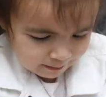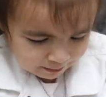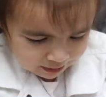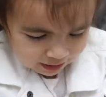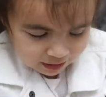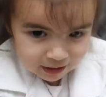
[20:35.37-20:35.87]

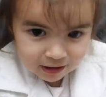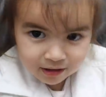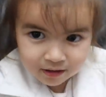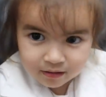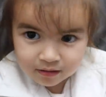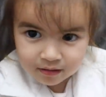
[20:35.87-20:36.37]
just burped?
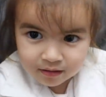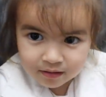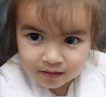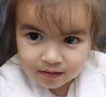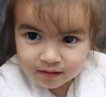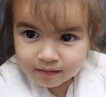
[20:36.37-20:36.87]

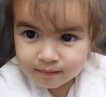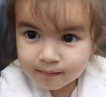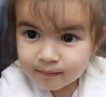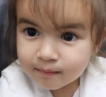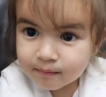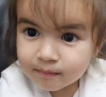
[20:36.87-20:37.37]

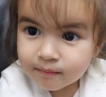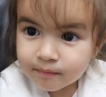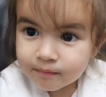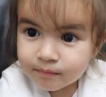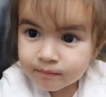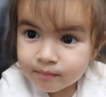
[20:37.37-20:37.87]
Excuse
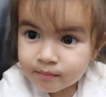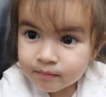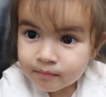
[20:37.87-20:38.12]
me.